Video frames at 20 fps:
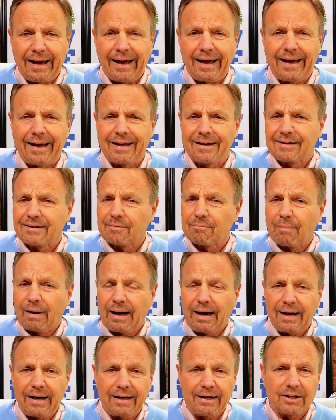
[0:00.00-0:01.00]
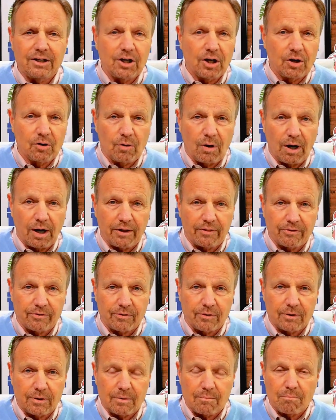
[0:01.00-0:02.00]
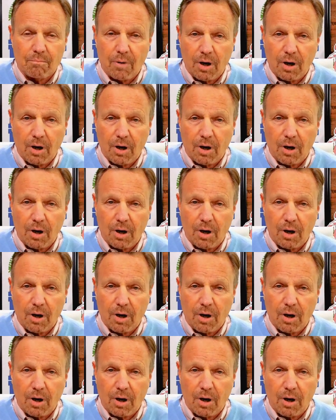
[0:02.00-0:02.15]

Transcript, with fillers: And my co author,